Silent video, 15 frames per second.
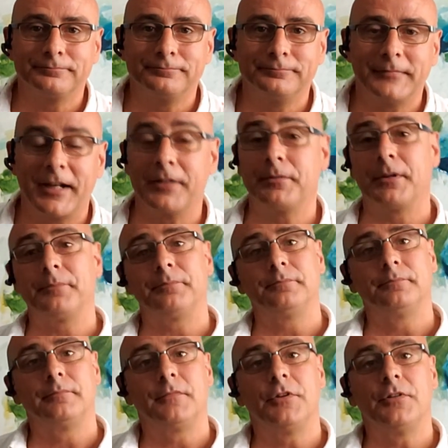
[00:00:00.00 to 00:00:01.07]
Anyway,
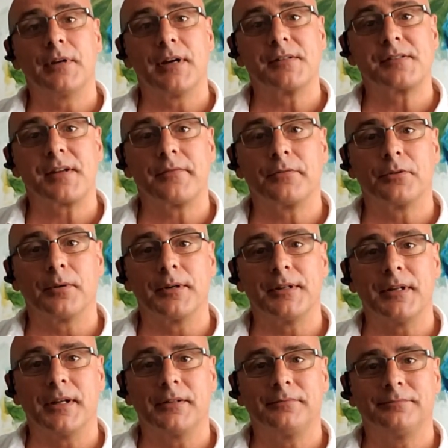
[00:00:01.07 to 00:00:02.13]
you guys have a great
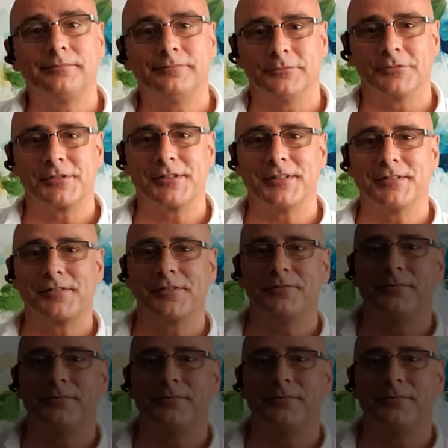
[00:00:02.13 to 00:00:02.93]
day. We'll see you soon.